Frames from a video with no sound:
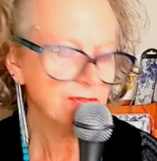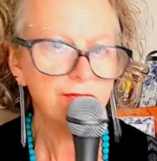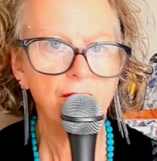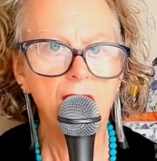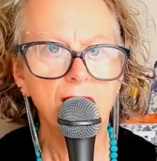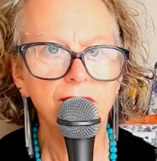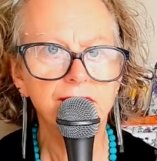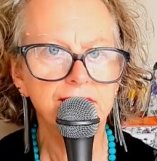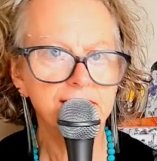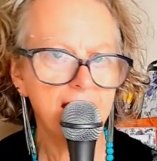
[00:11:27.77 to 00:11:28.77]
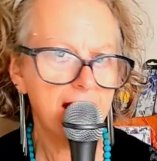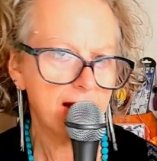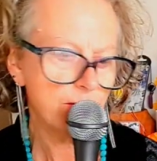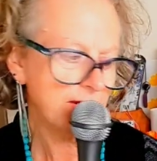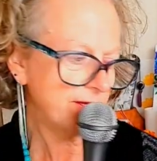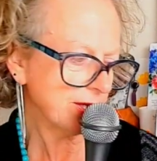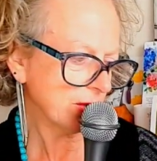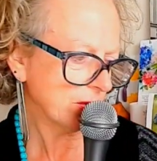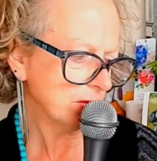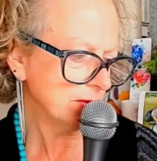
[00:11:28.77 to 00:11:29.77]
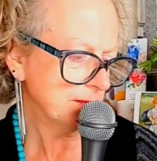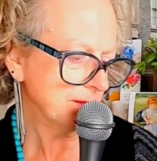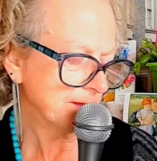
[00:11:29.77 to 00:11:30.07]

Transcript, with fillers: a five-star review